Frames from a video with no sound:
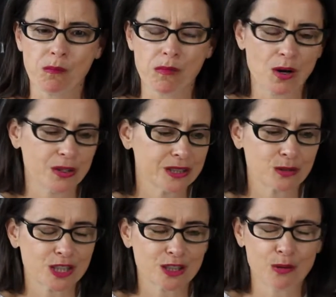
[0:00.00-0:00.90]
No,
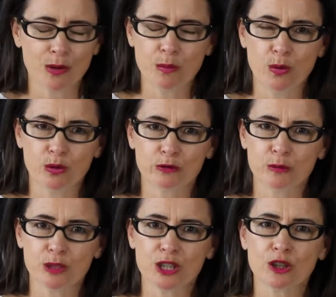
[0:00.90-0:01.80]
it's so important
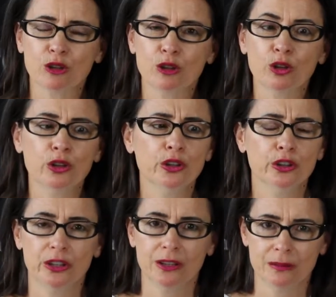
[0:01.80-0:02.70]
for me to
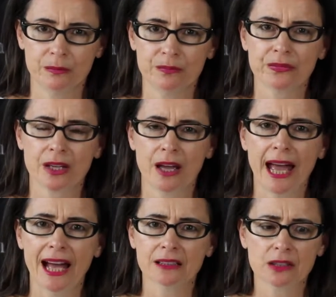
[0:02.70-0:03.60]
learn
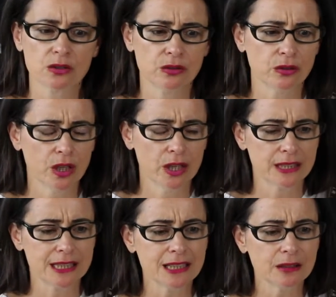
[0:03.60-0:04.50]
how to
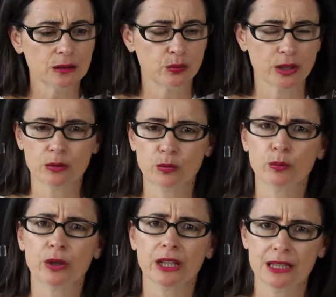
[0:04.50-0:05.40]
deal with
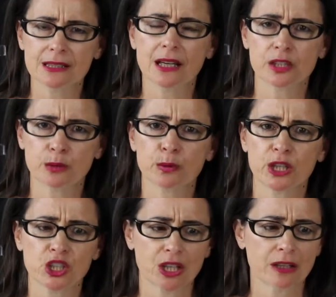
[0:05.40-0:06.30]
when he's under
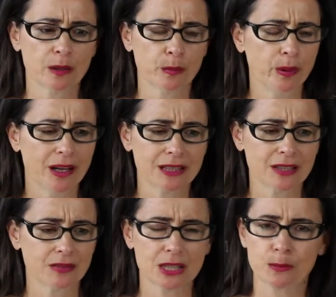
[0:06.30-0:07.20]
pressure, the
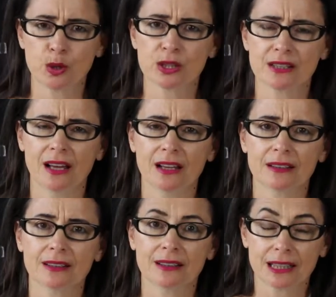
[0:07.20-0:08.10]
parts of his
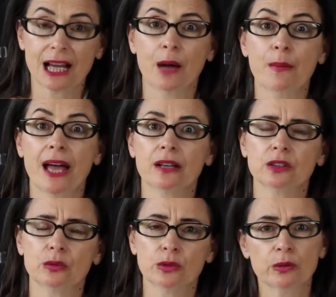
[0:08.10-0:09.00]
personality that come out.
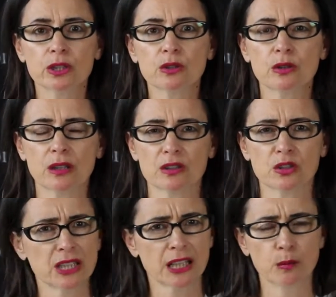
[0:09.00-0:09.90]
What do I do with those?
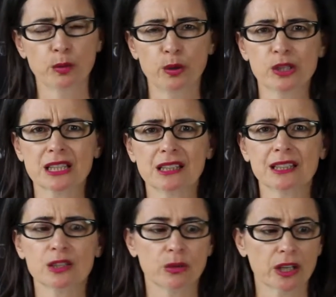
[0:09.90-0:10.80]
Do I take them
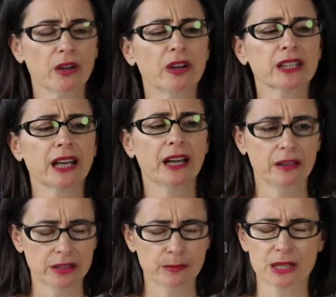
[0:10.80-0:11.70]
personally? Do I go, okay,
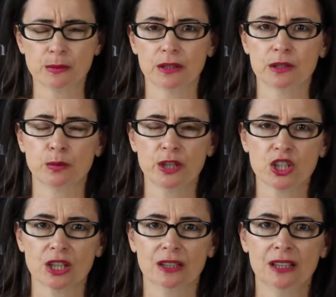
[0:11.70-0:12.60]
he must be under
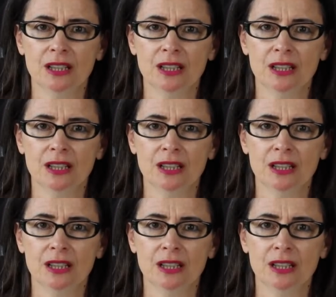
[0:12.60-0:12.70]
pressure?